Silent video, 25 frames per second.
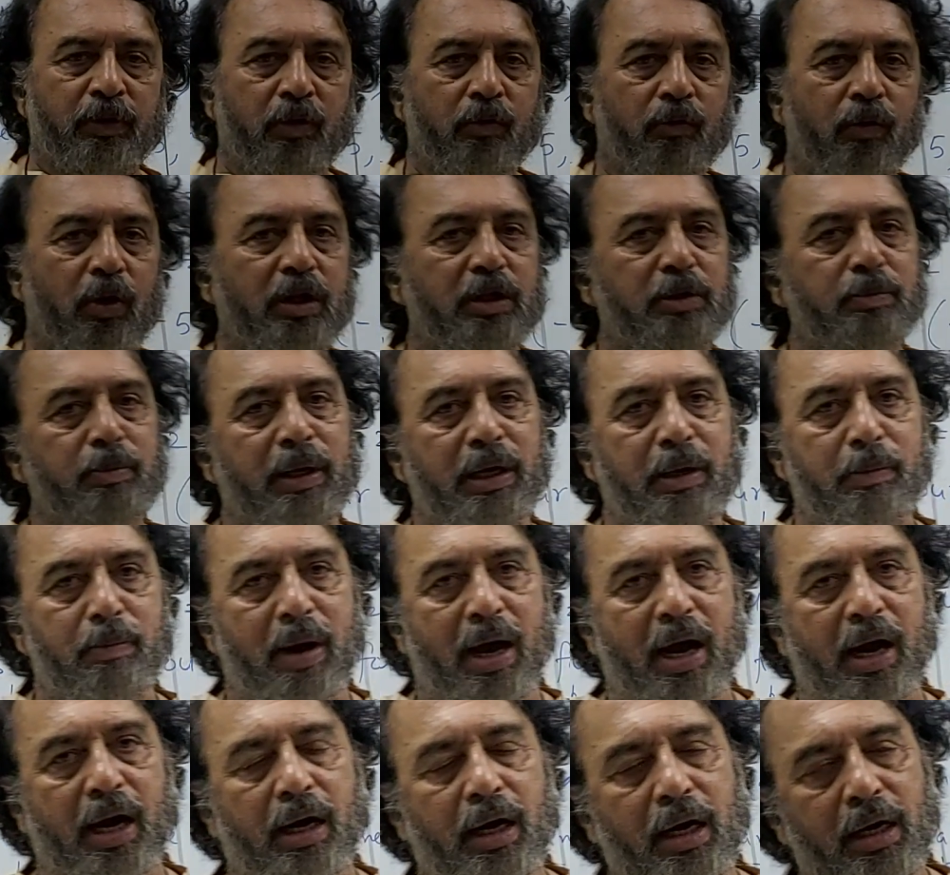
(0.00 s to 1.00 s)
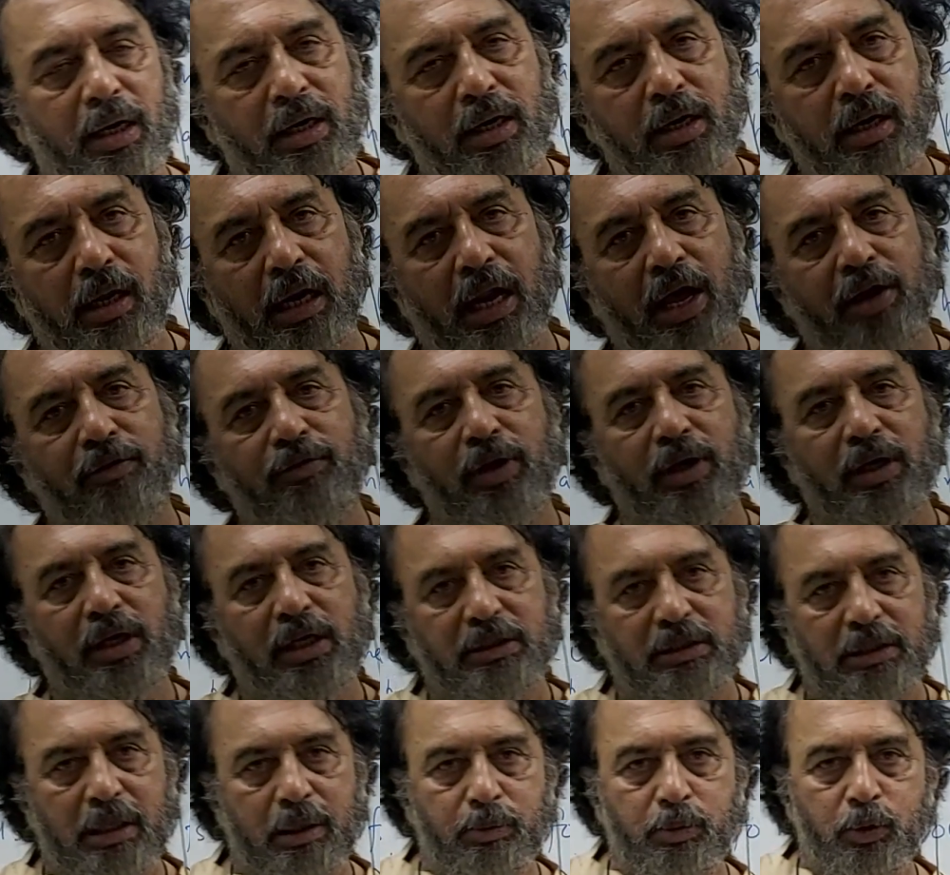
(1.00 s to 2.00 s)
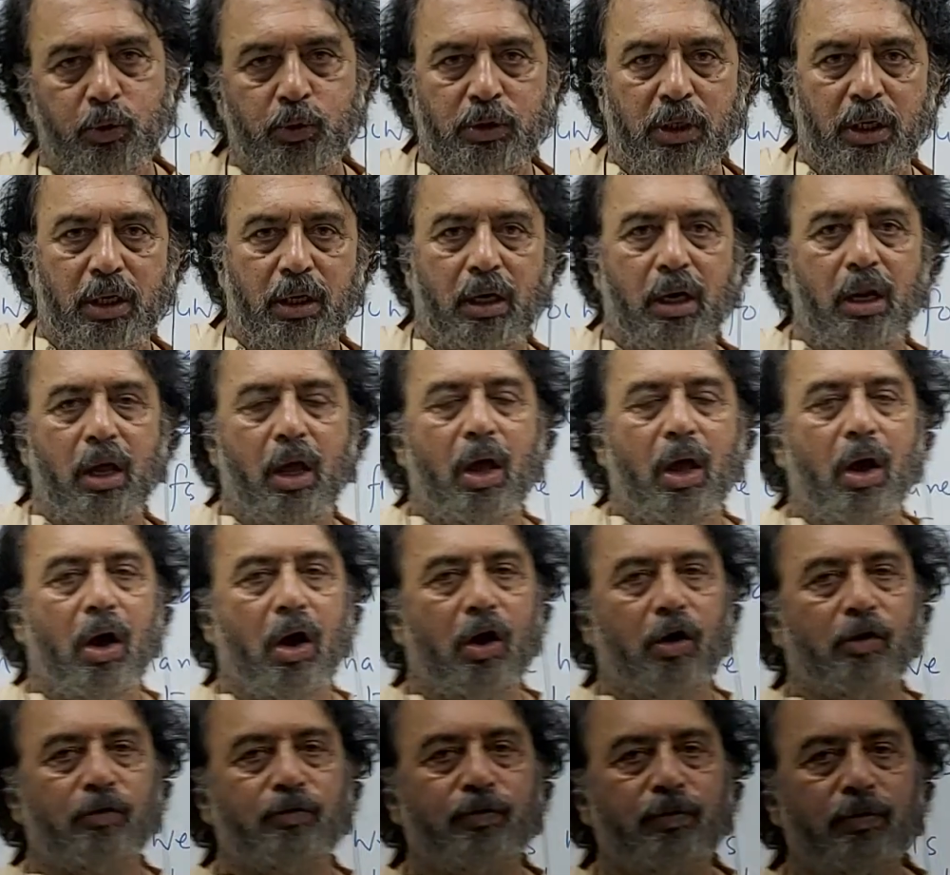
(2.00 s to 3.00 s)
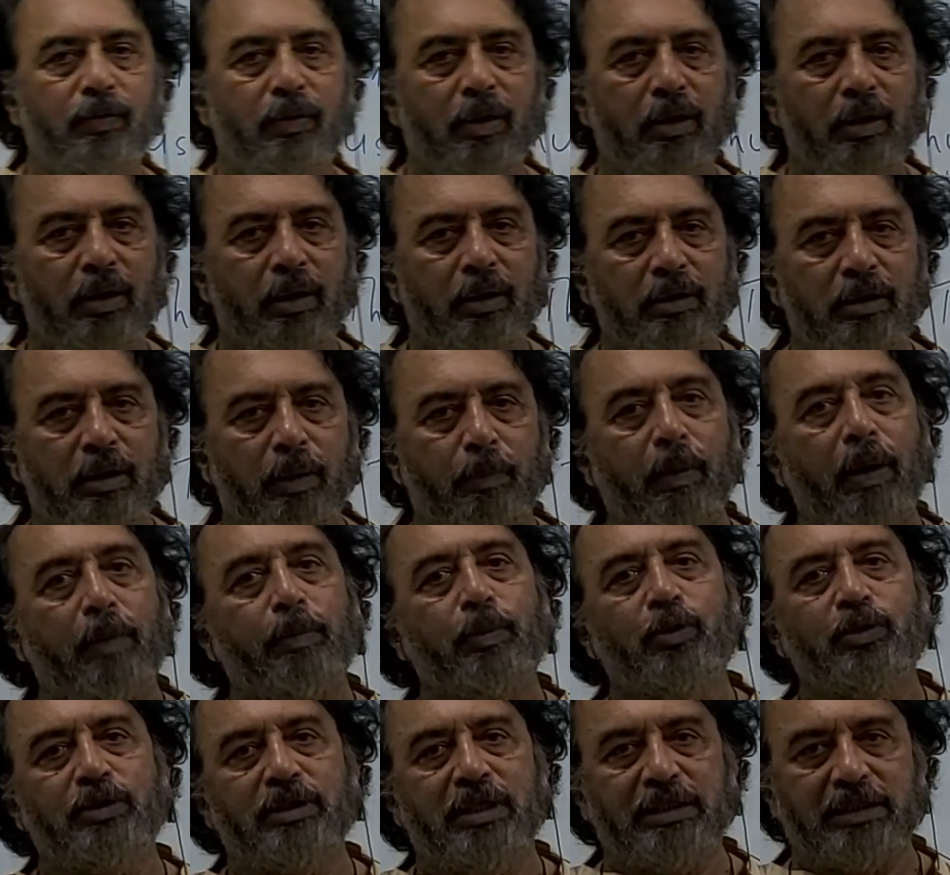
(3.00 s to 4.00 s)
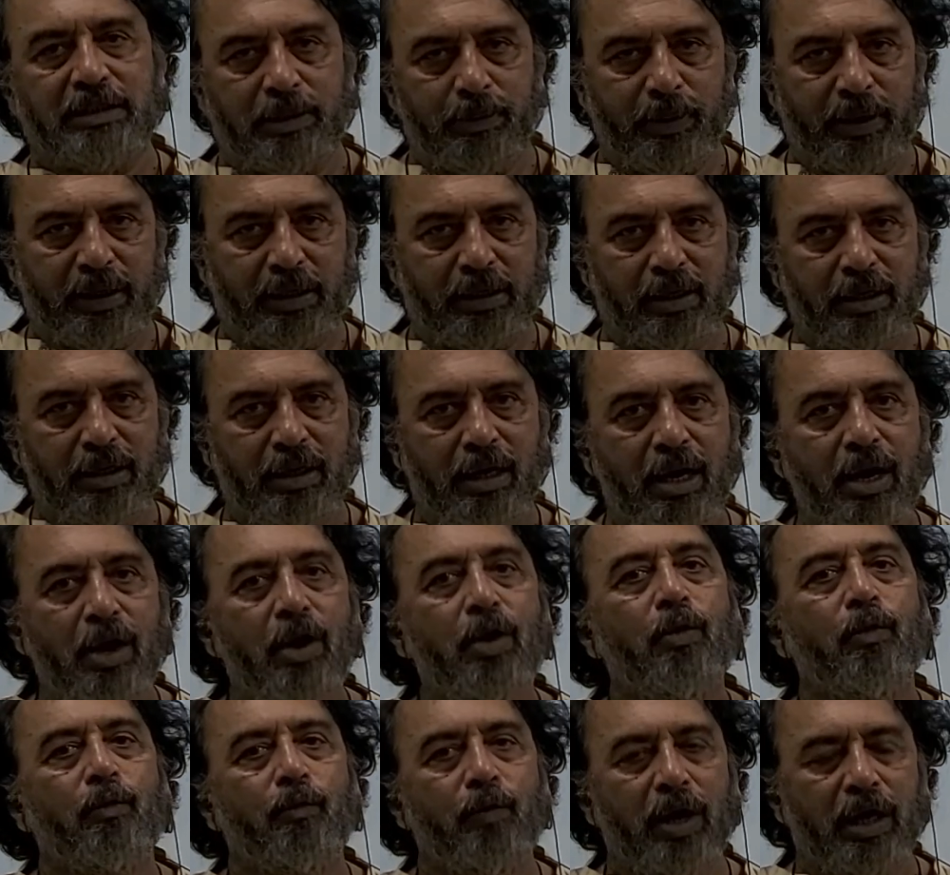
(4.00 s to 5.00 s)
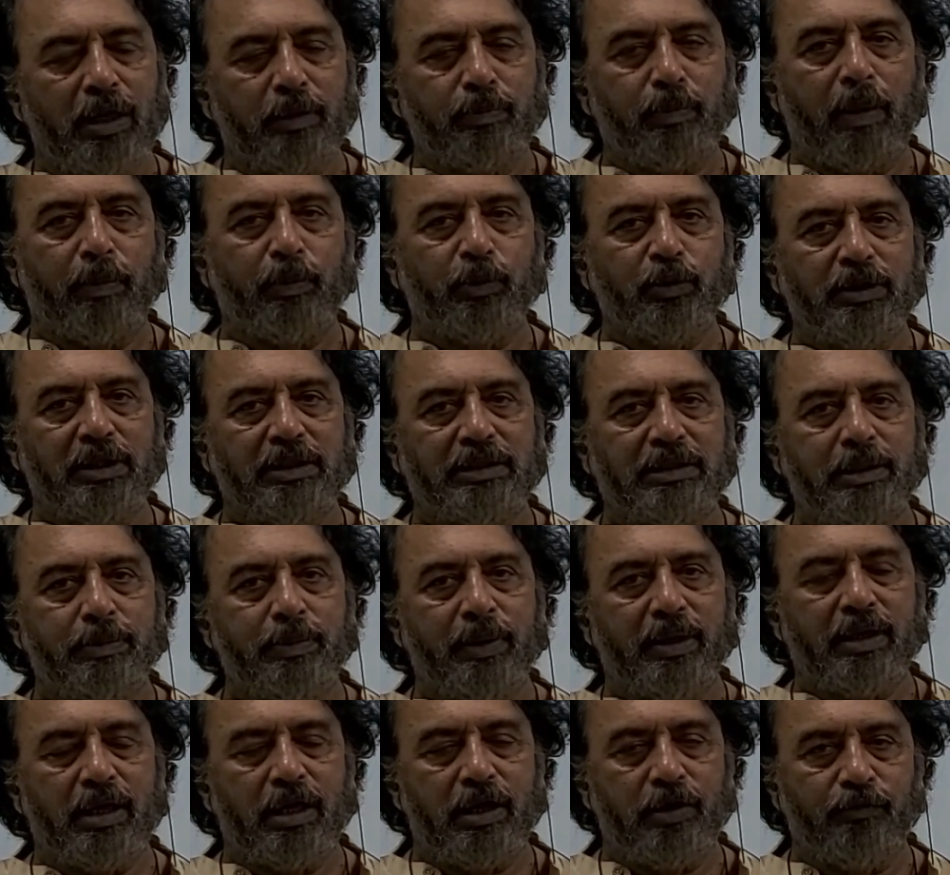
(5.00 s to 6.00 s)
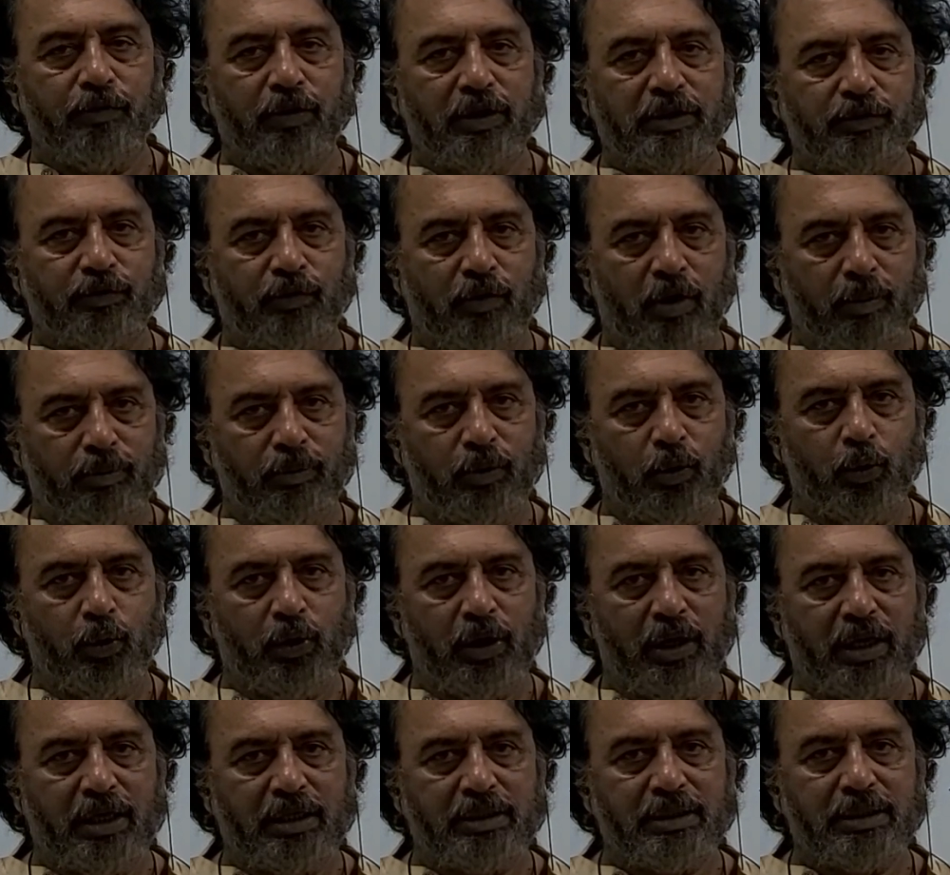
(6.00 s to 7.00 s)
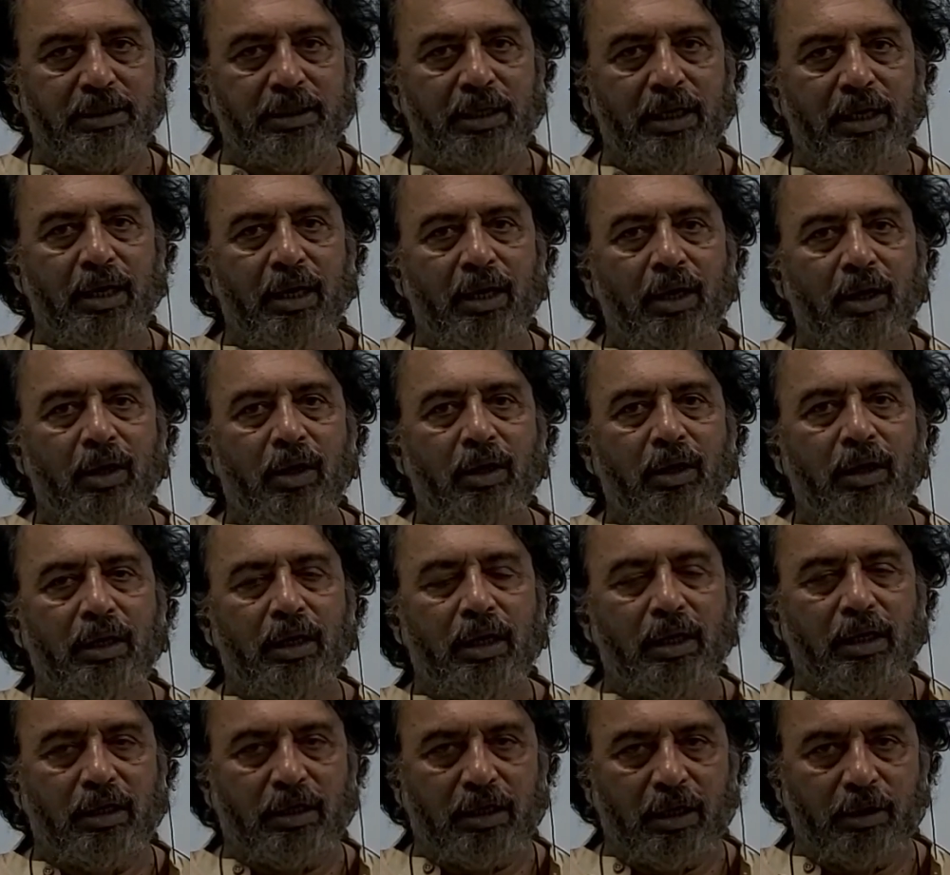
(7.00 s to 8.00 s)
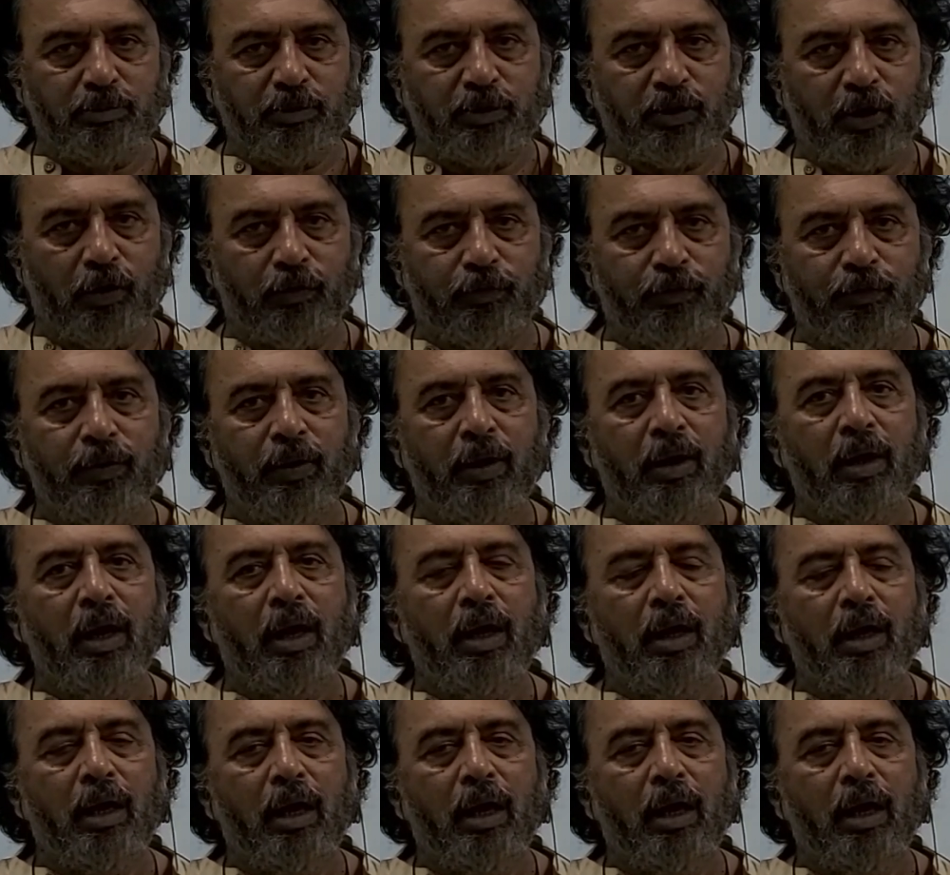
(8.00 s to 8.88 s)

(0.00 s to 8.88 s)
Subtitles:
what is meant by deriving distribution of the proposed estimator, where the proposed estimator differs from the OLS in terms of